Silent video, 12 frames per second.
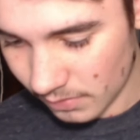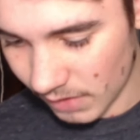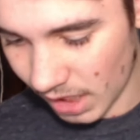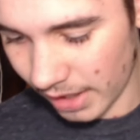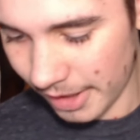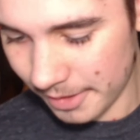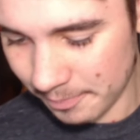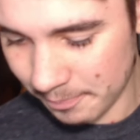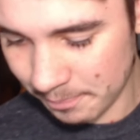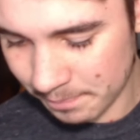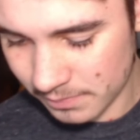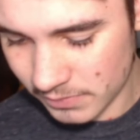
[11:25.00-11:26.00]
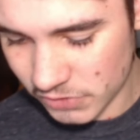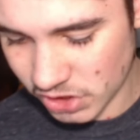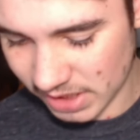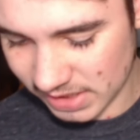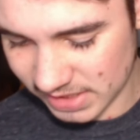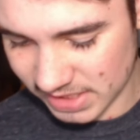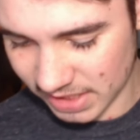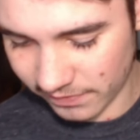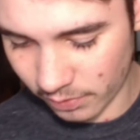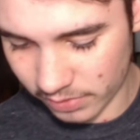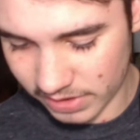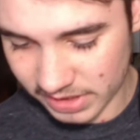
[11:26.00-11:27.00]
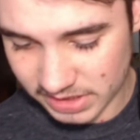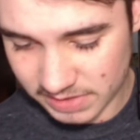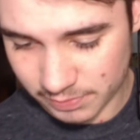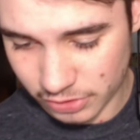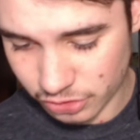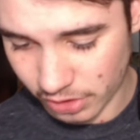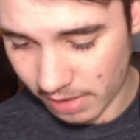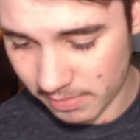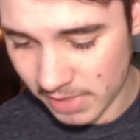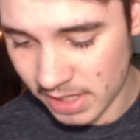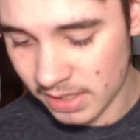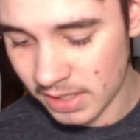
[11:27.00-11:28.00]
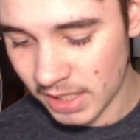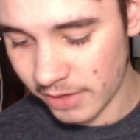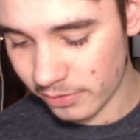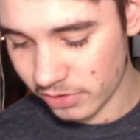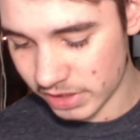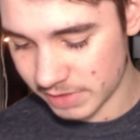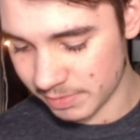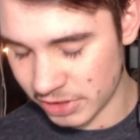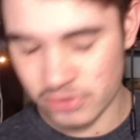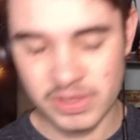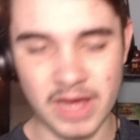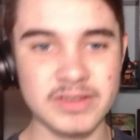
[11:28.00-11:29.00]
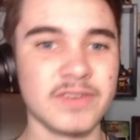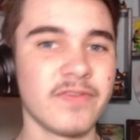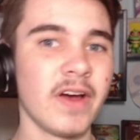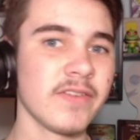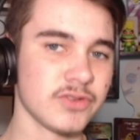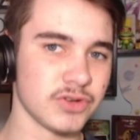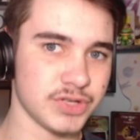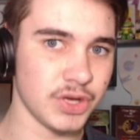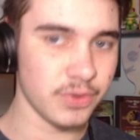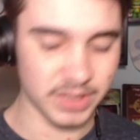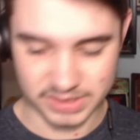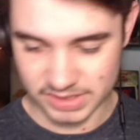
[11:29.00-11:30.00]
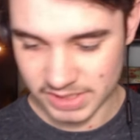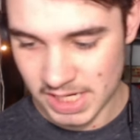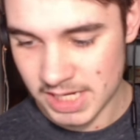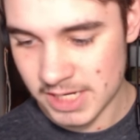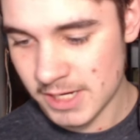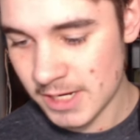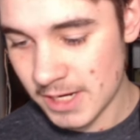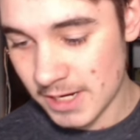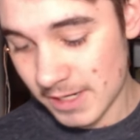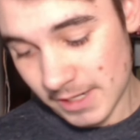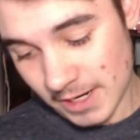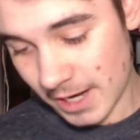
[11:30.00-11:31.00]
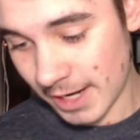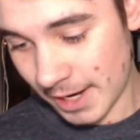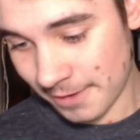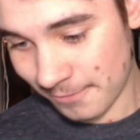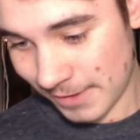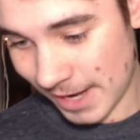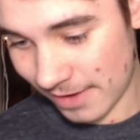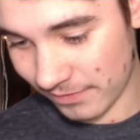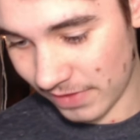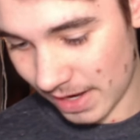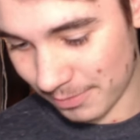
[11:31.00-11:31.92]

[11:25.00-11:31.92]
Um, so like, let's say if I wanted to get Springtrap, it would cost me 2,500 tokens. And I don't have that